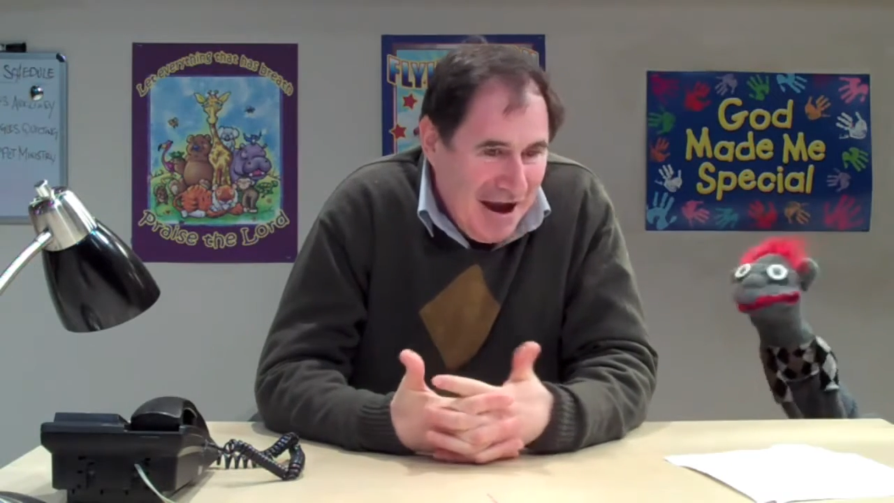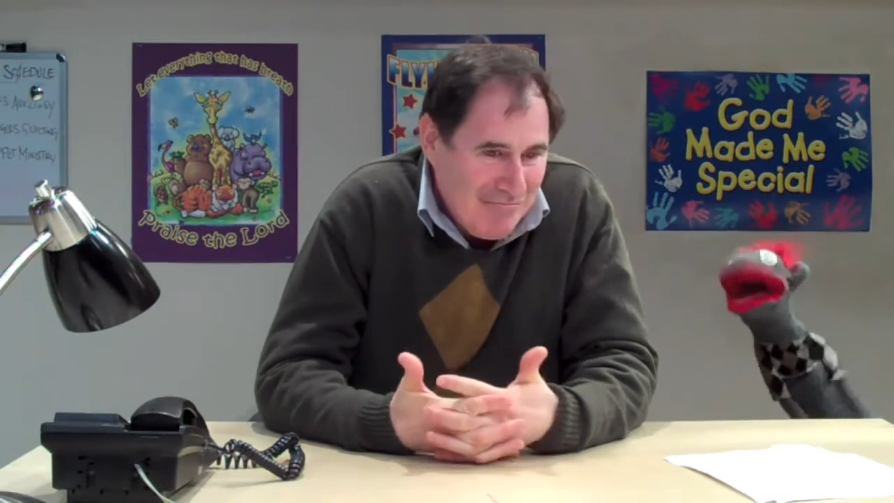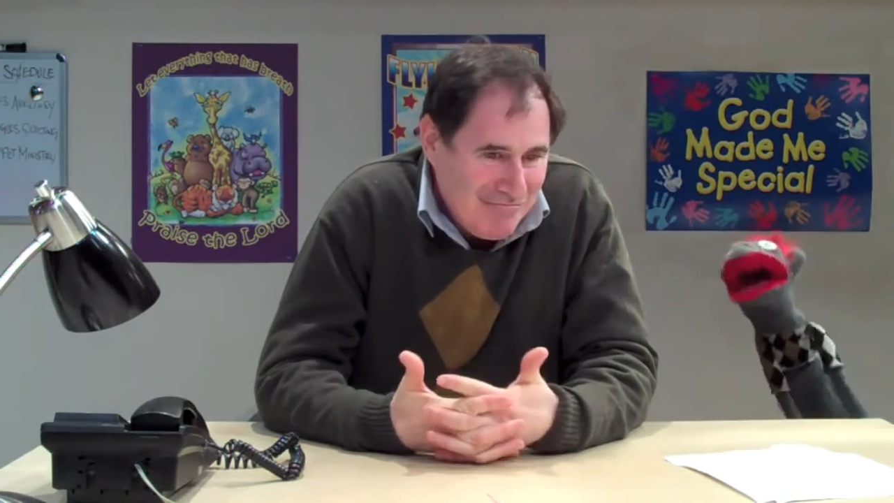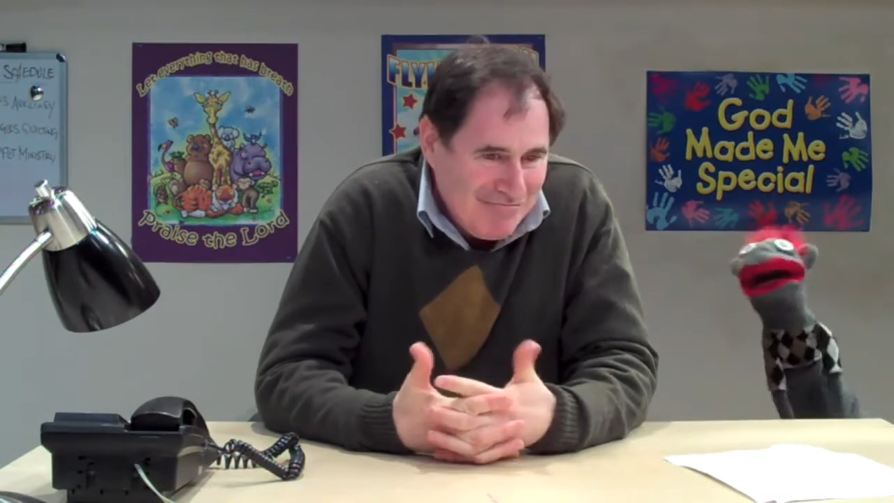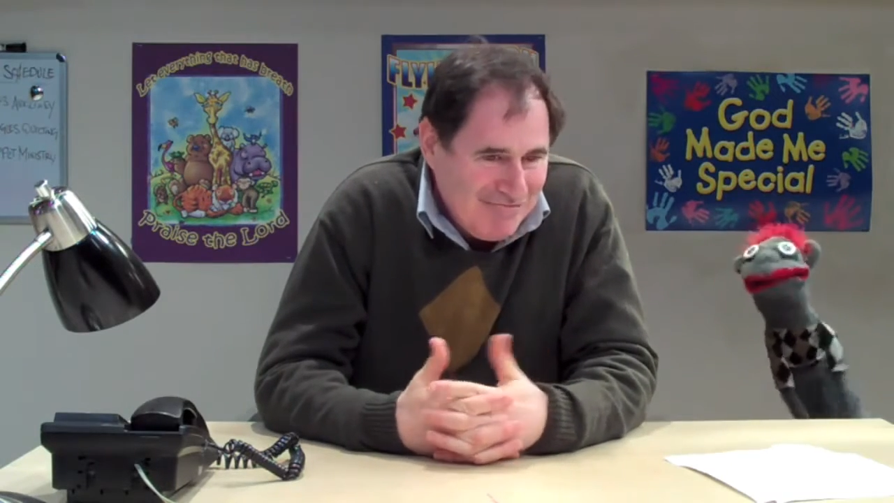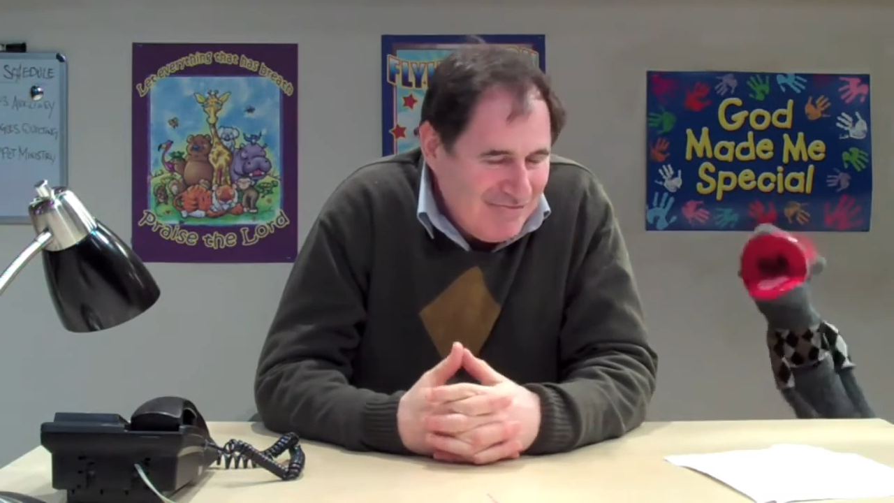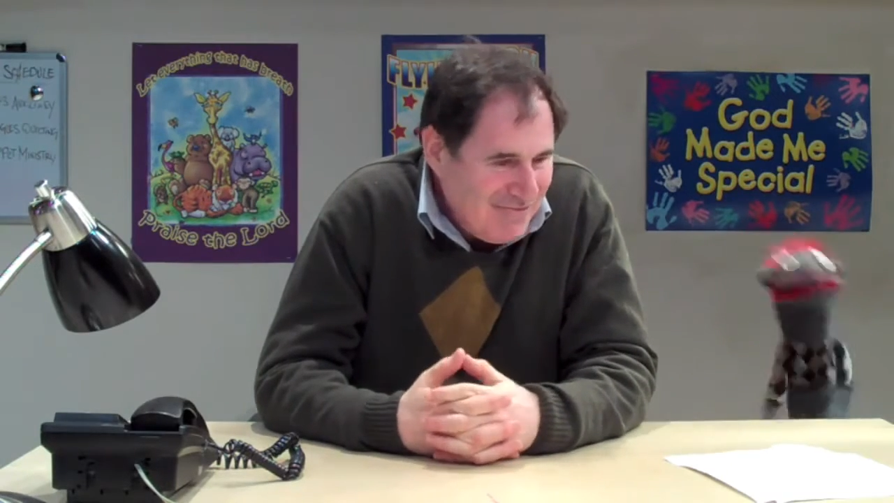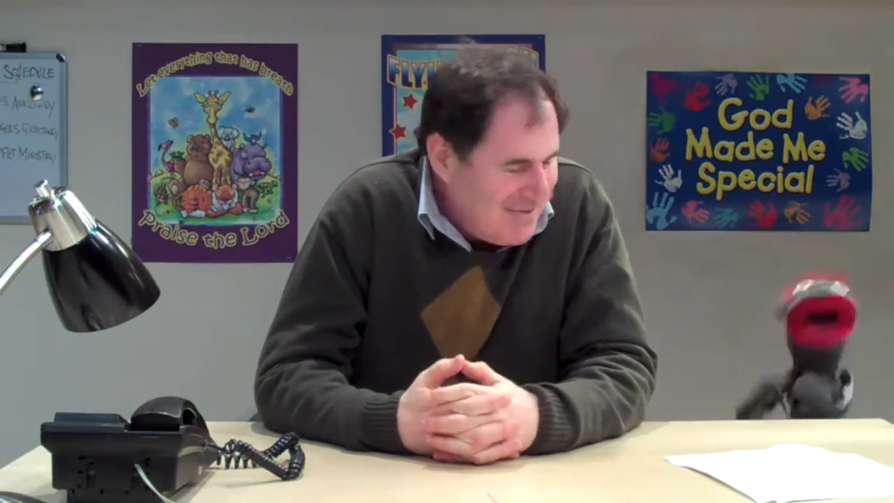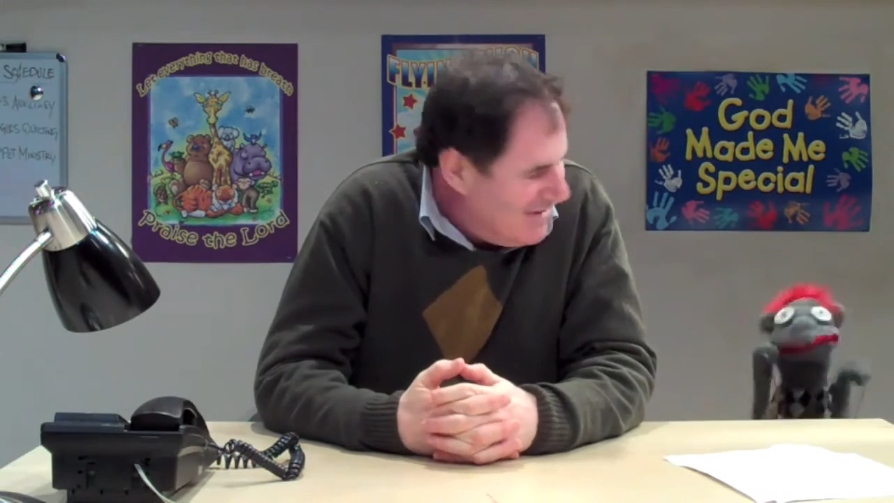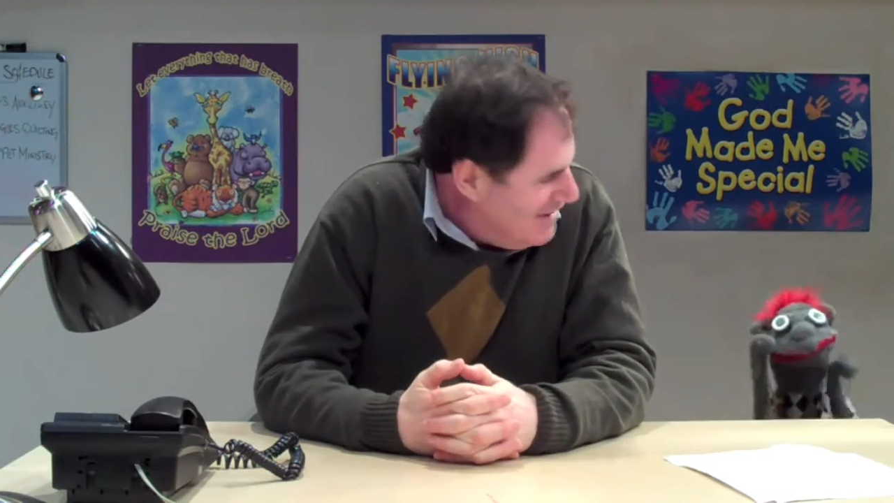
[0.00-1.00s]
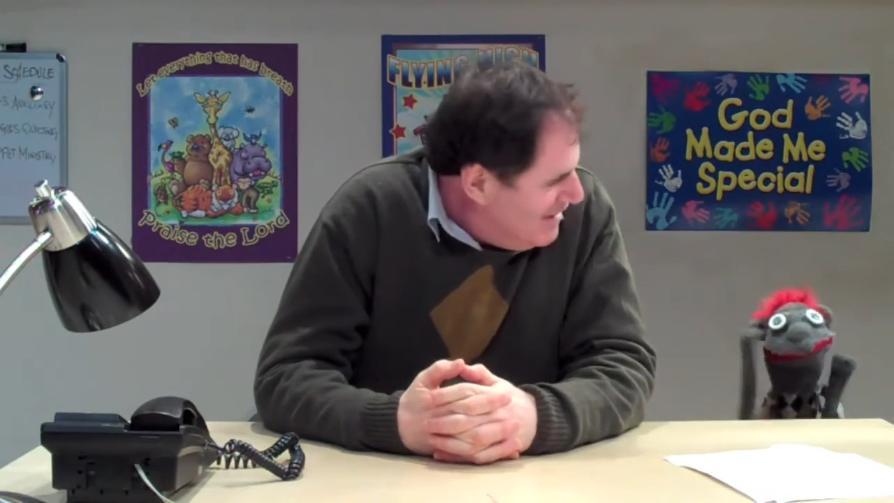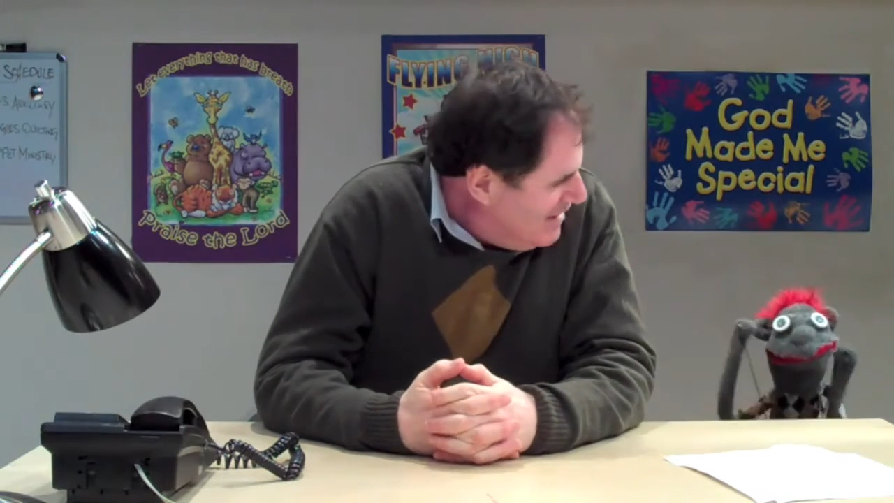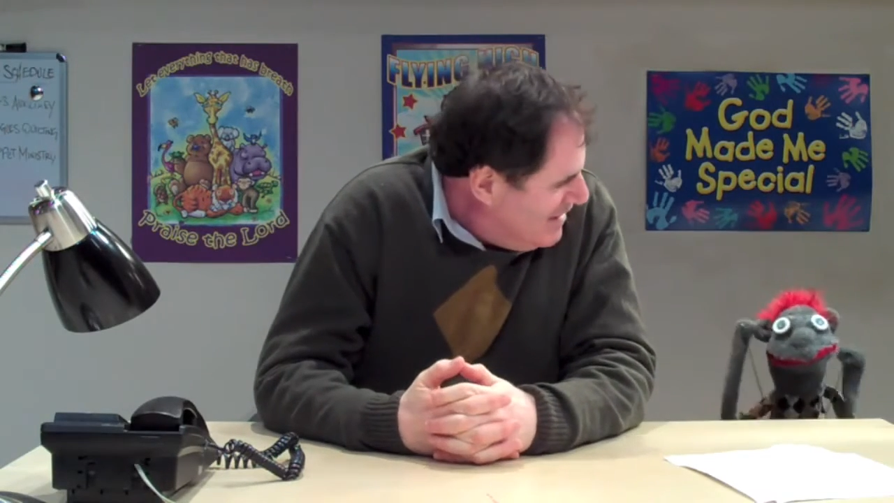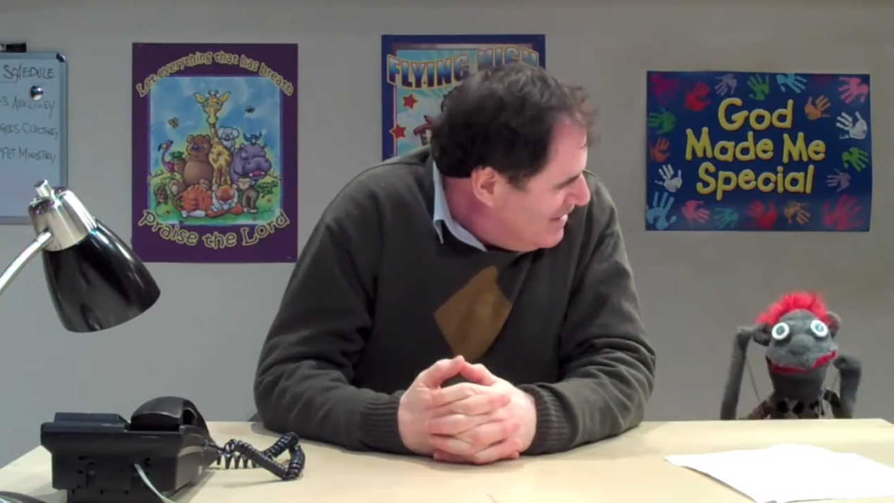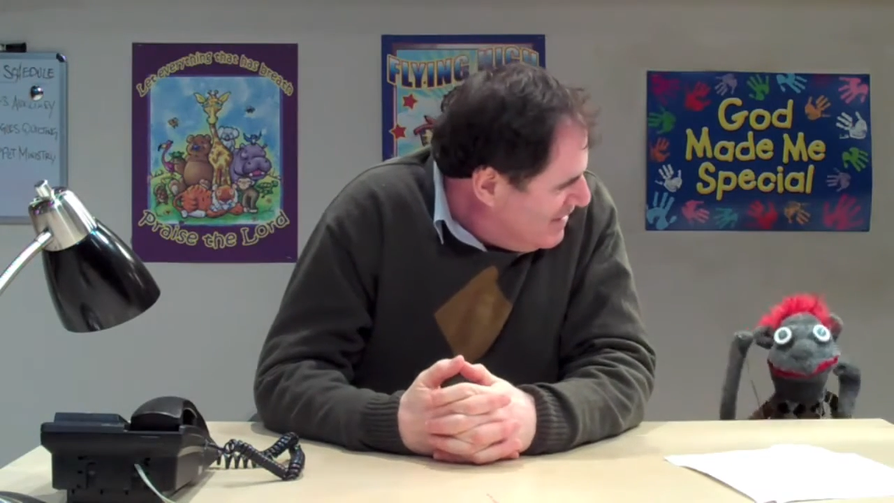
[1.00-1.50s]
We need you to be
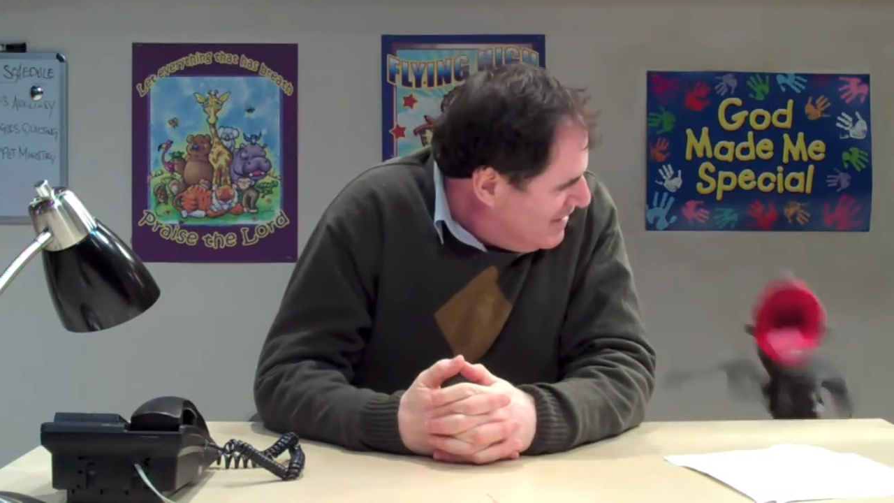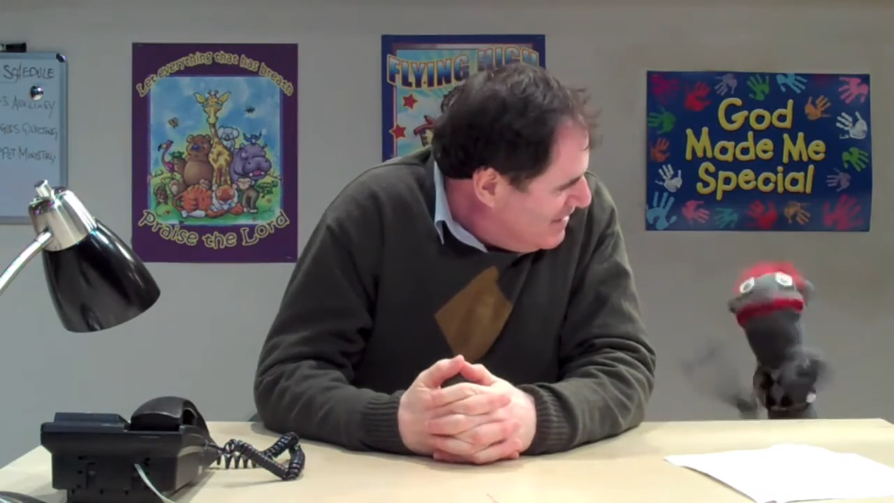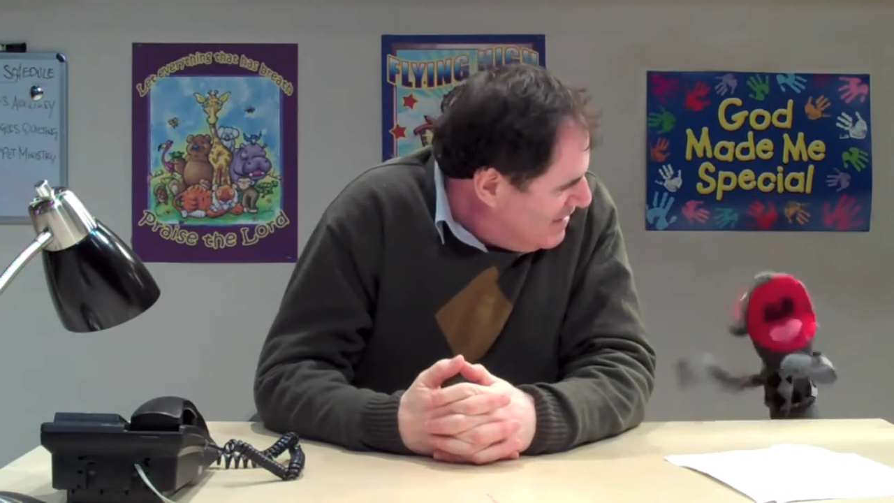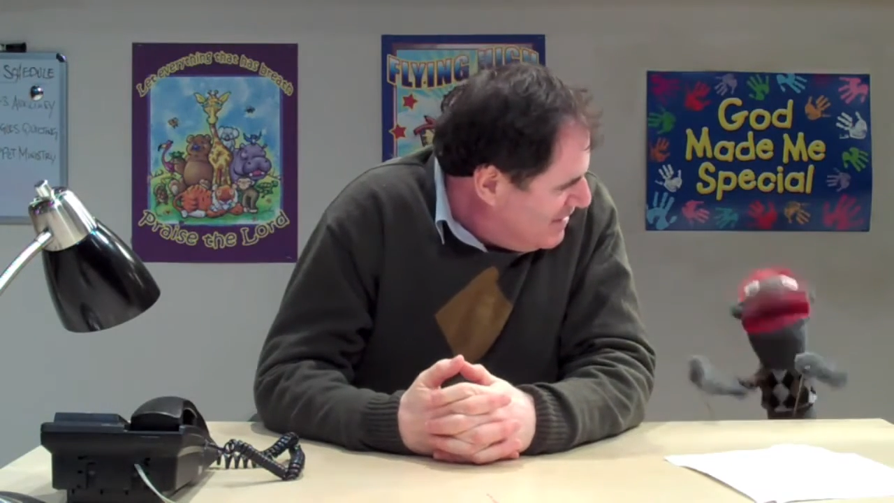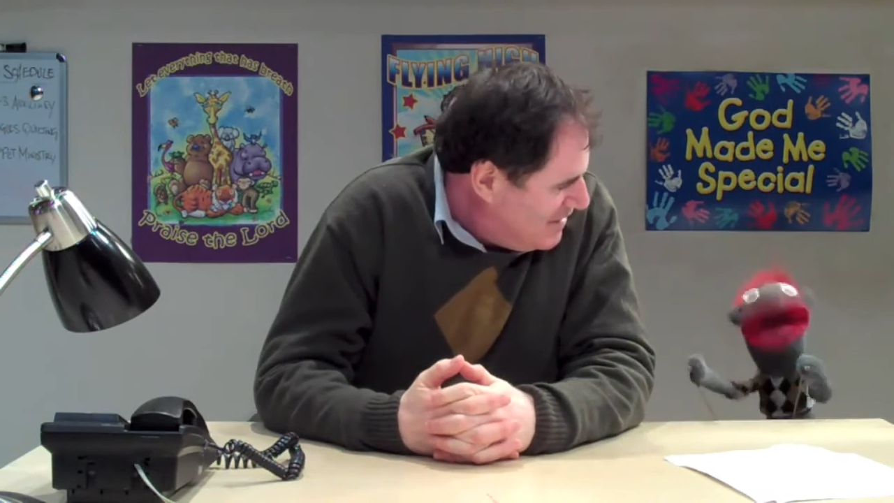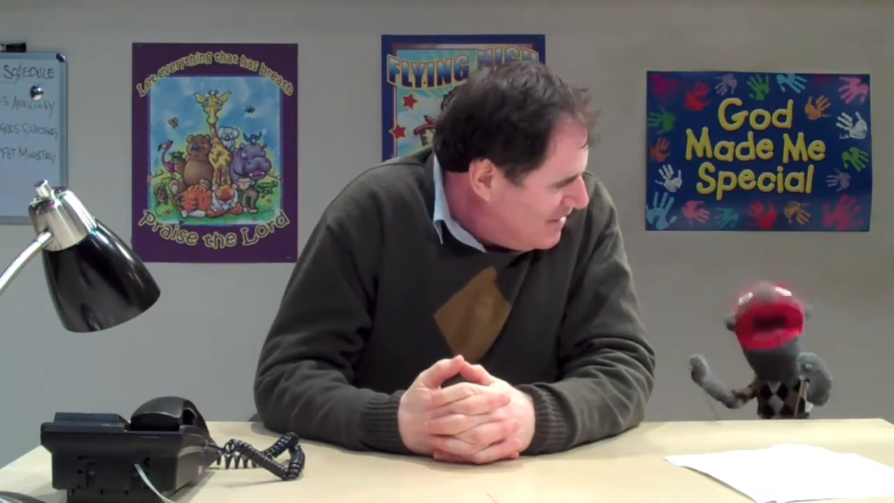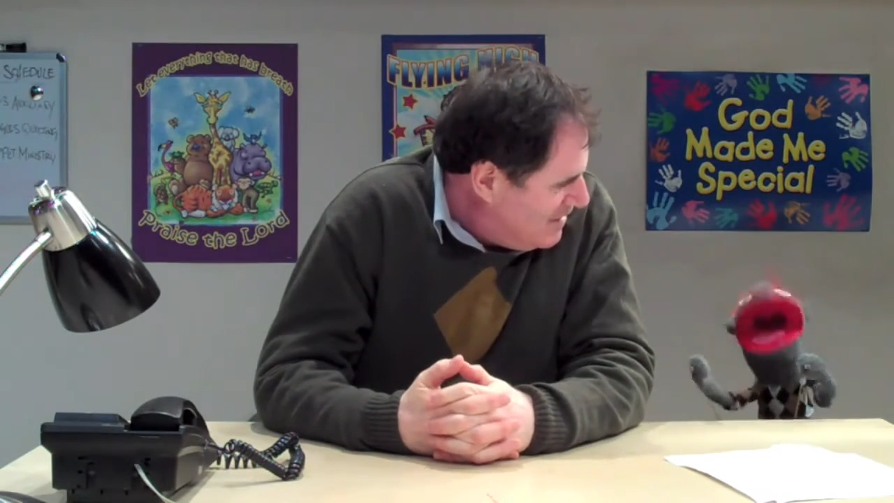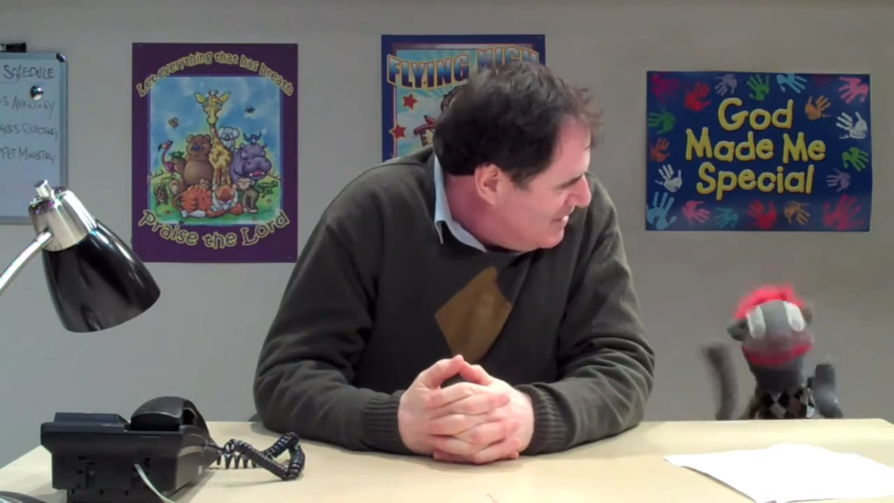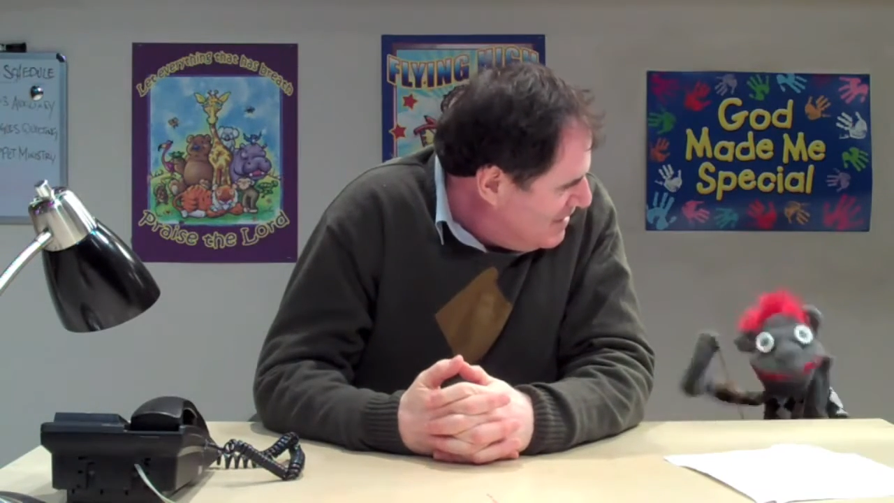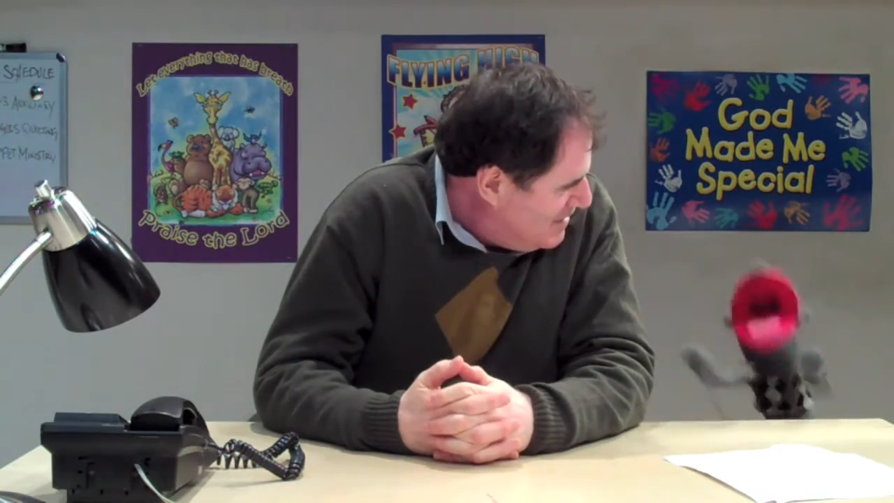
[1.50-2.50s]
big time energy,